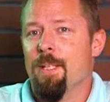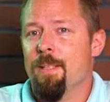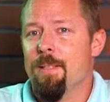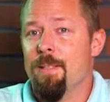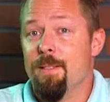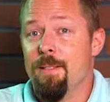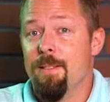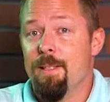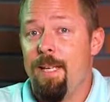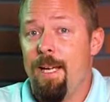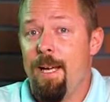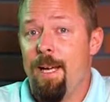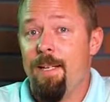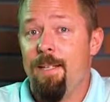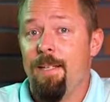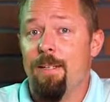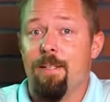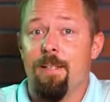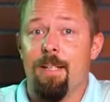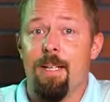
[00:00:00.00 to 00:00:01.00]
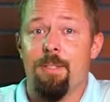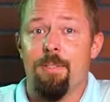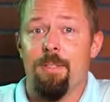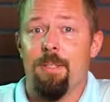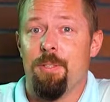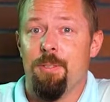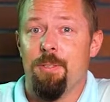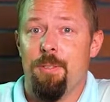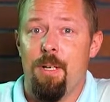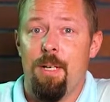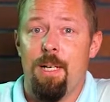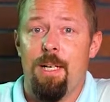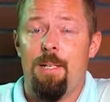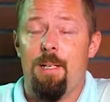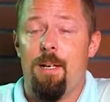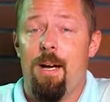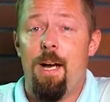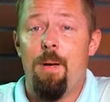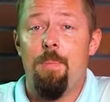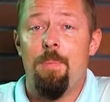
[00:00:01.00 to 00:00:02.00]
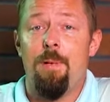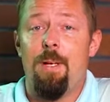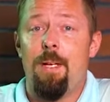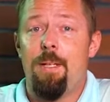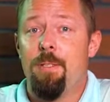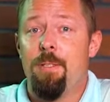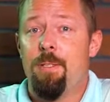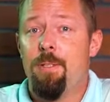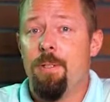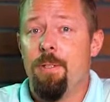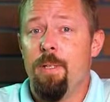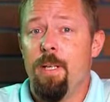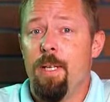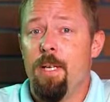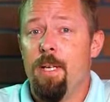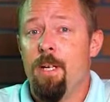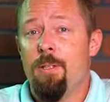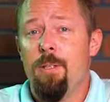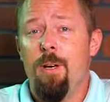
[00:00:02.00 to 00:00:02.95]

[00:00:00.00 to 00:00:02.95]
The Scania electric truck can operate during